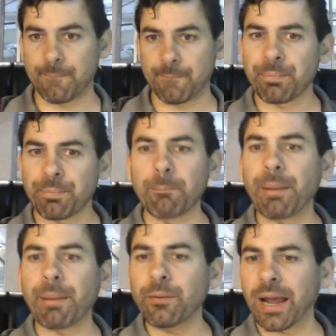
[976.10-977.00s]
And by the
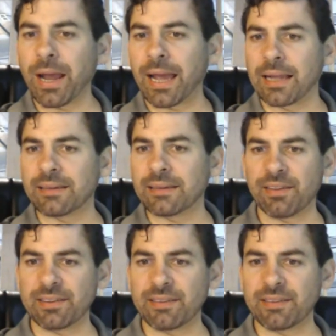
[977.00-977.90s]
way, David
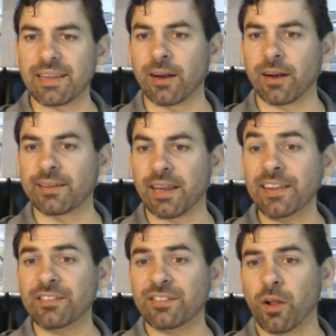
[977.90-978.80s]
said there are definitely
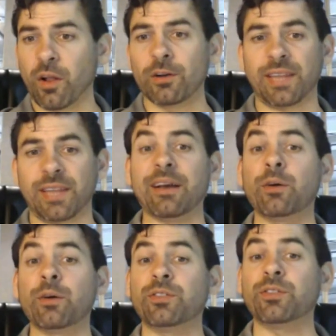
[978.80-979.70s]
solo tango
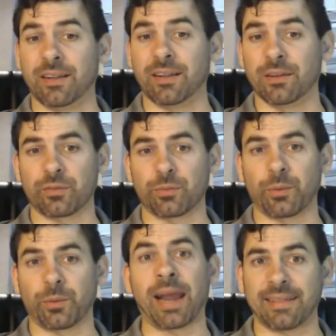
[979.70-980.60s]
skills,
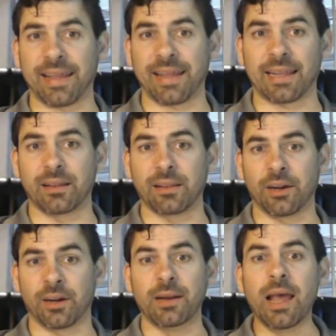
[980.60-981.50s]
right, that they can
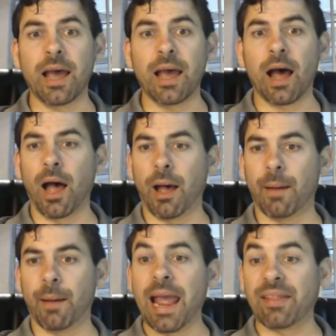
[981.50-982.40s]
learn,
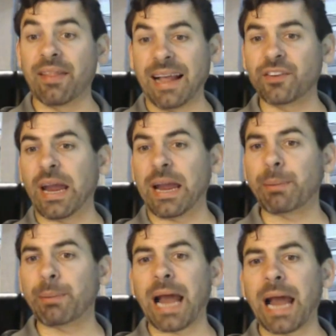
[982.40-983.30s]
and that's great. But
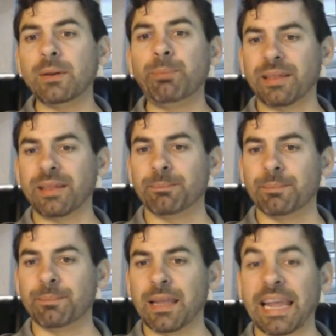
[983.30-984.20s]
I would put them
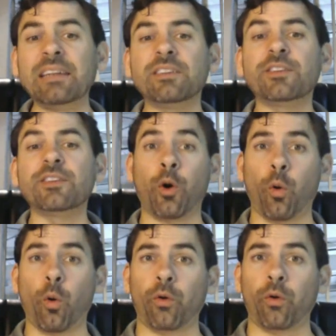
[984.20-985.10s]
into a
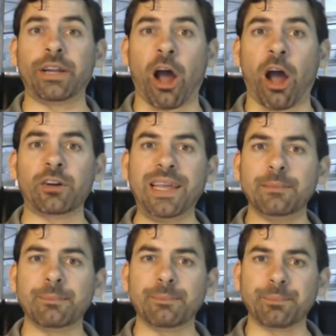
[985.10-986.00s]
choreography
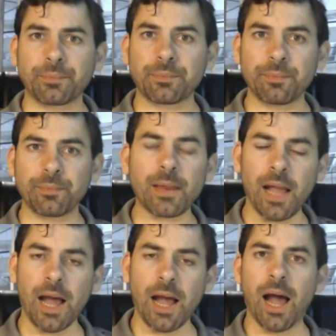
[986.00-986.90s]

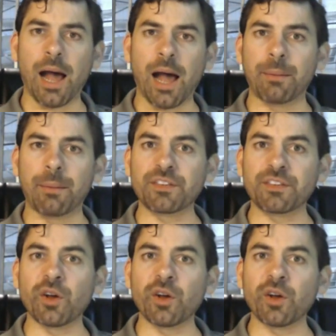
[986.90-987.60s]
so